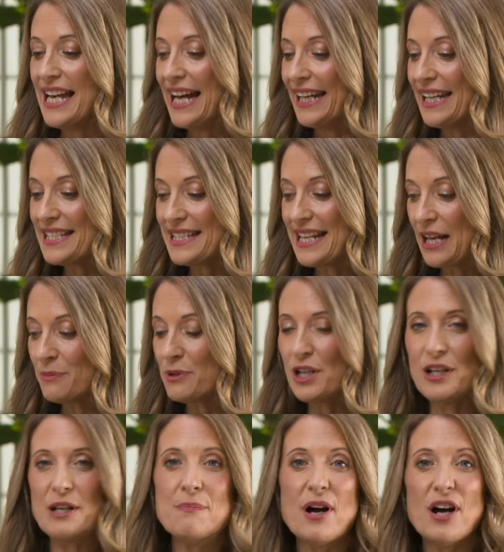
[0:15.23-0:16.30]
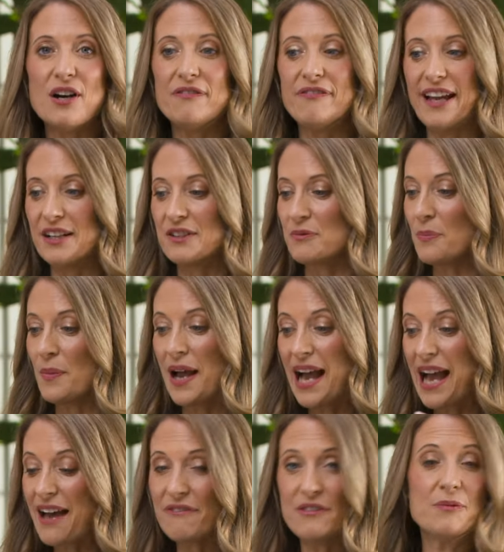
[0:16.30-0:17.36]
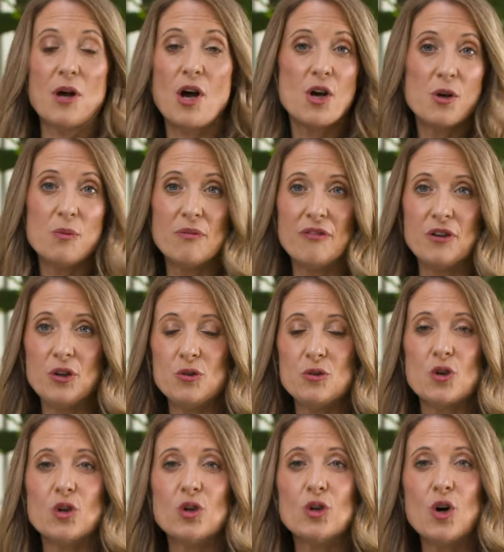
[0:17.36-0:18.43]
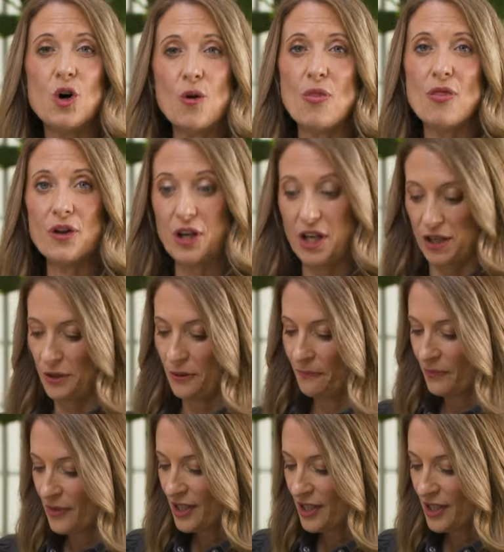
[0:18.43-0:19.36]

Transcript: and it's an absolutely perfect have-at-home food or on the go.